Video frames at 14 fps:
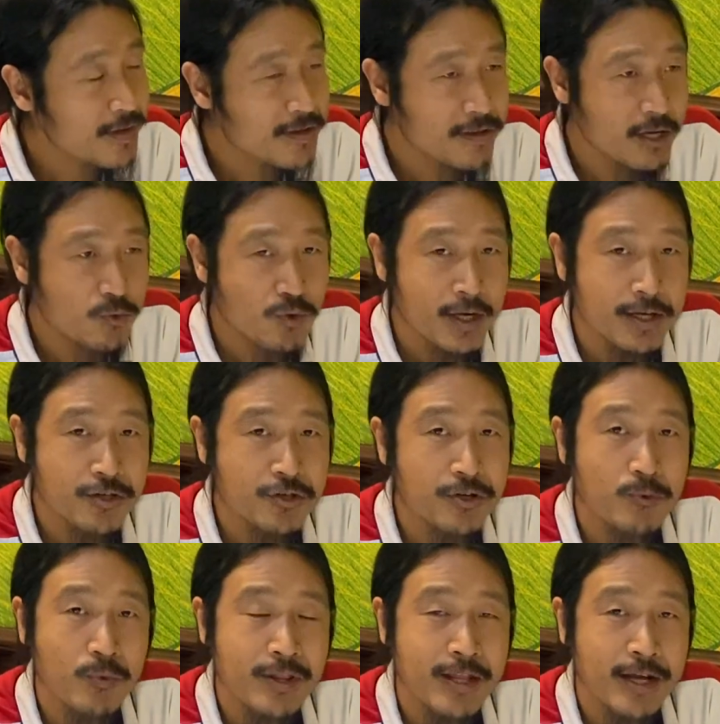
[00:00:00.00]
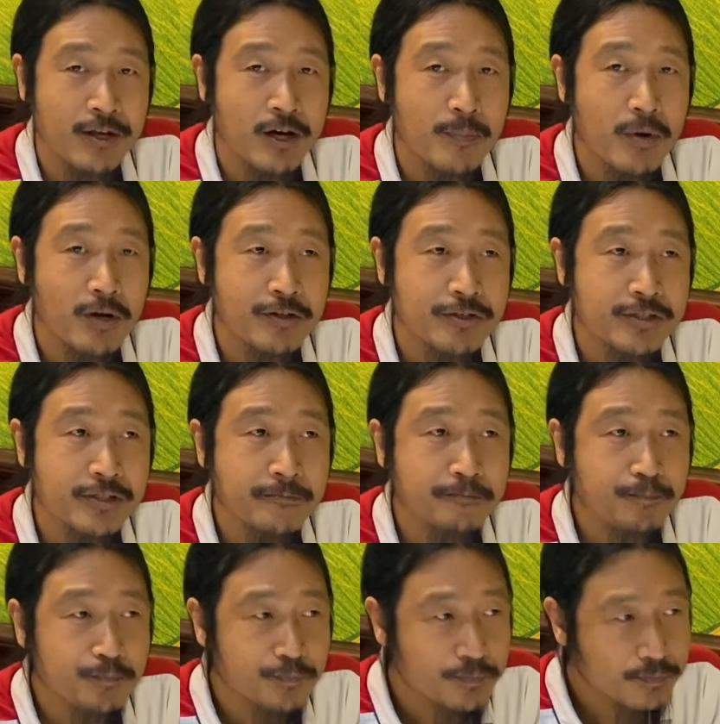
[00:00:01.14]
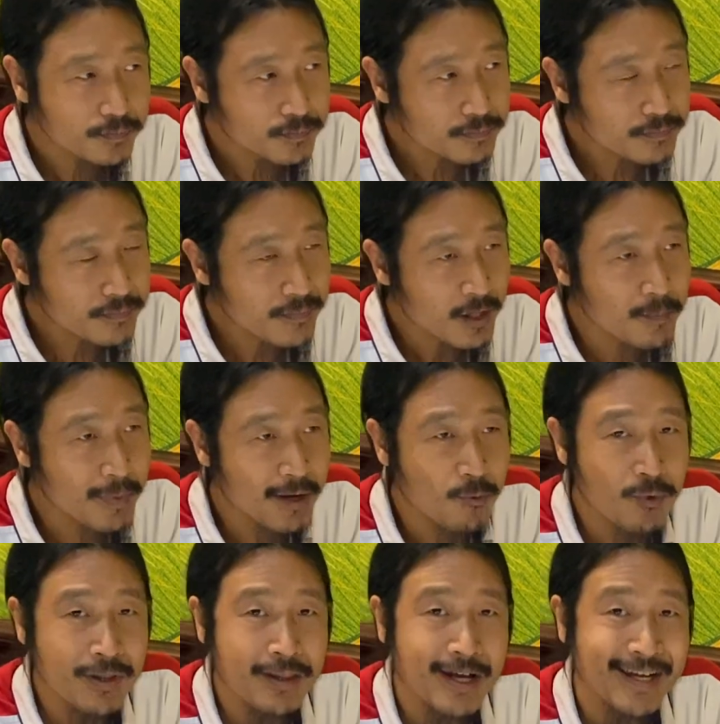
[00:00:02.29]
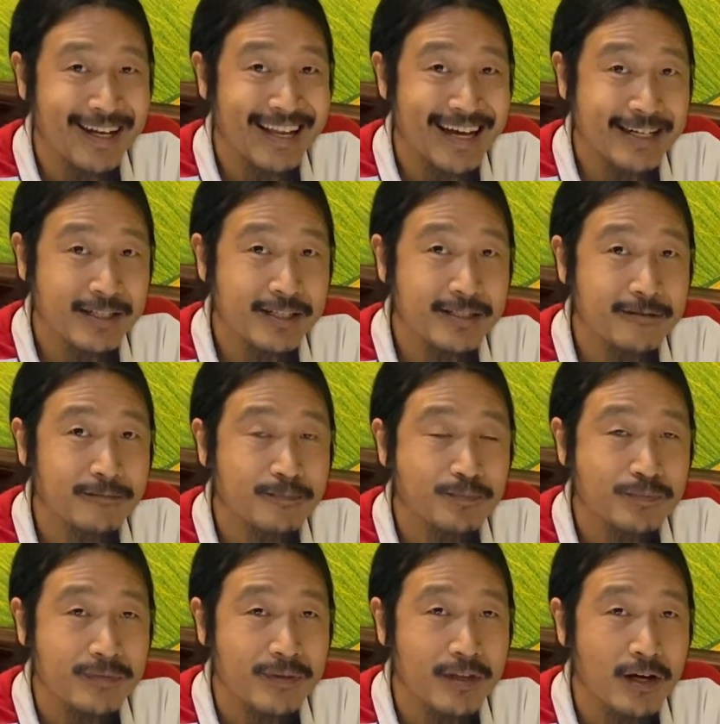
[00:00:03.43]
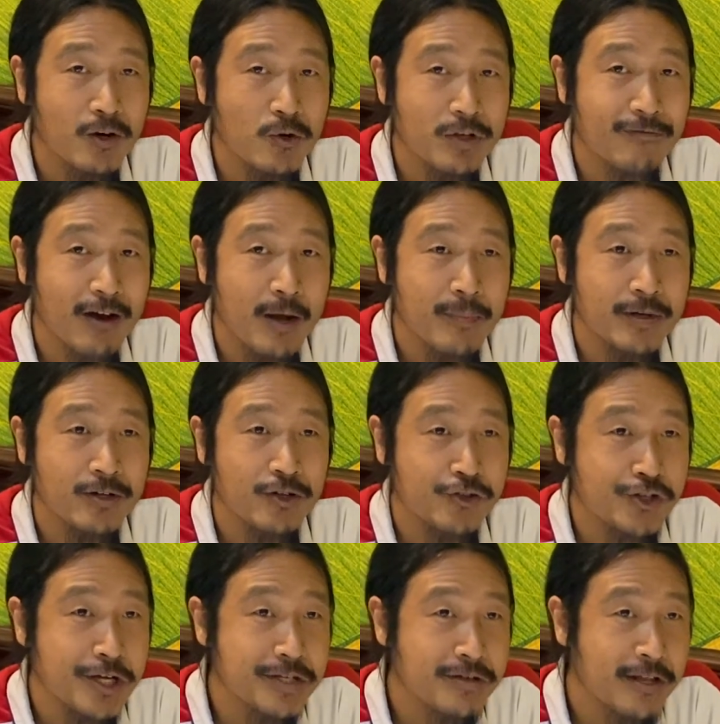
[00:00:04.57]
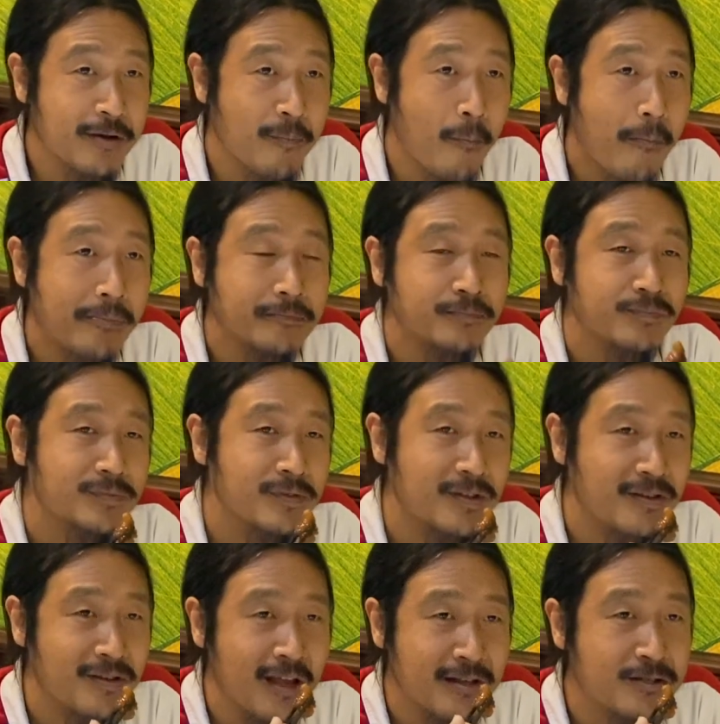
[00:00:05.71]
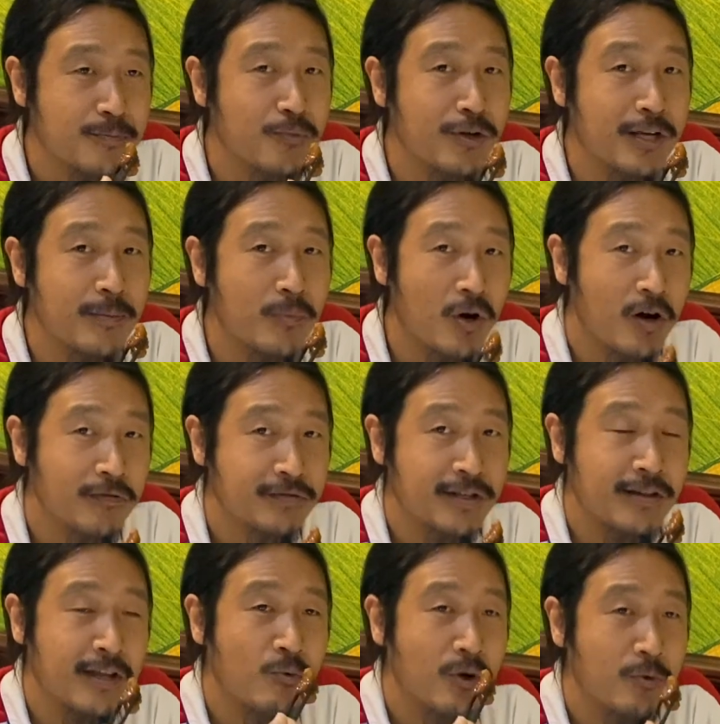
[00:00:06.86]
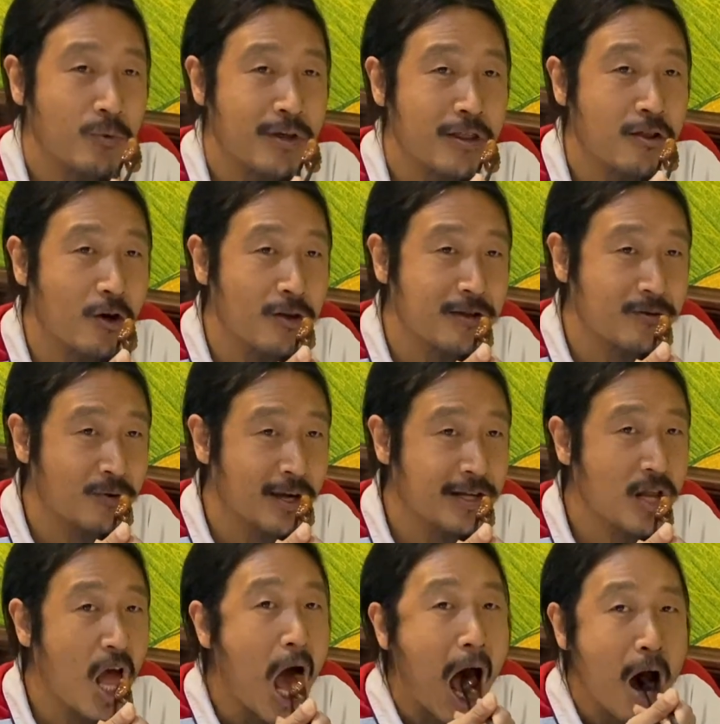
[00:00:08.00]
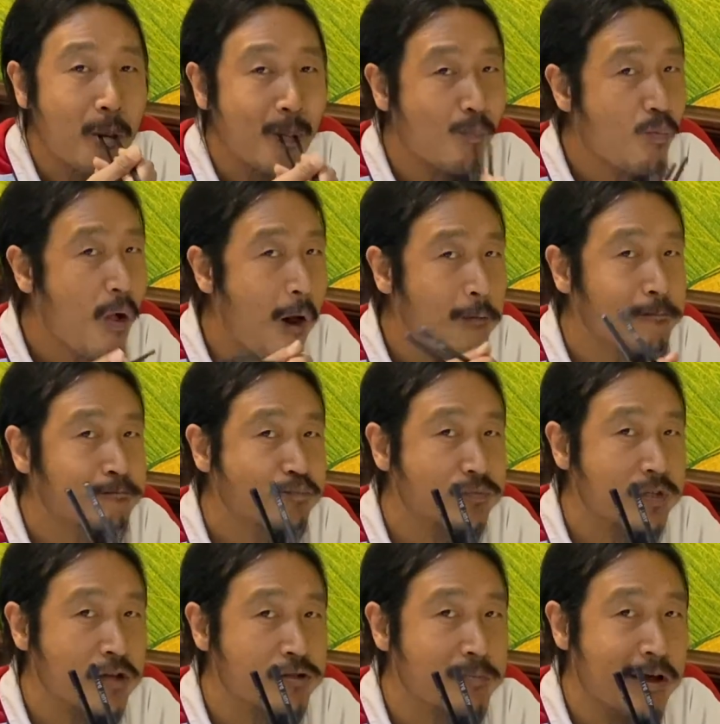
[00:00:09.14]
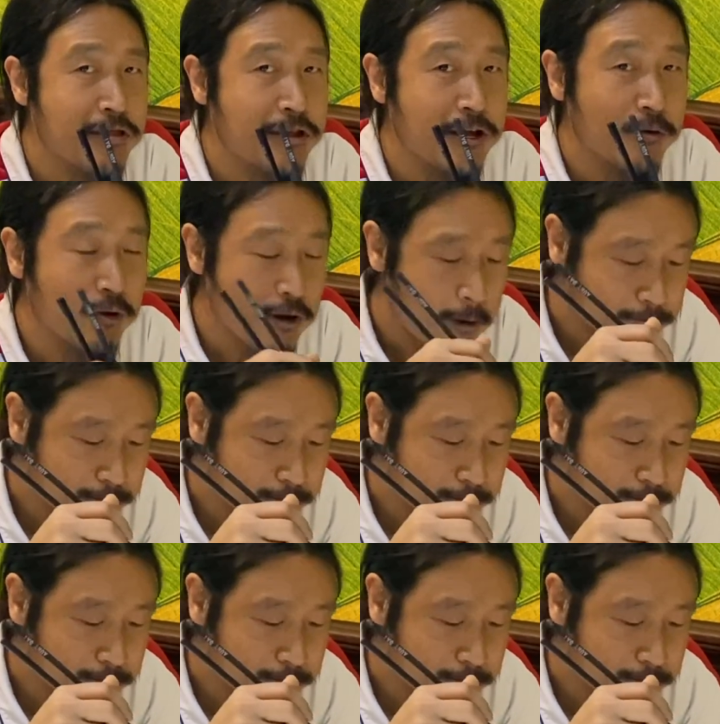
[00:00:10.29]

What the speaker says: really good when they're not politician, but when they're elected, the whole environment is going to change them. That's pretty more often than what we thought, right? That's my theory.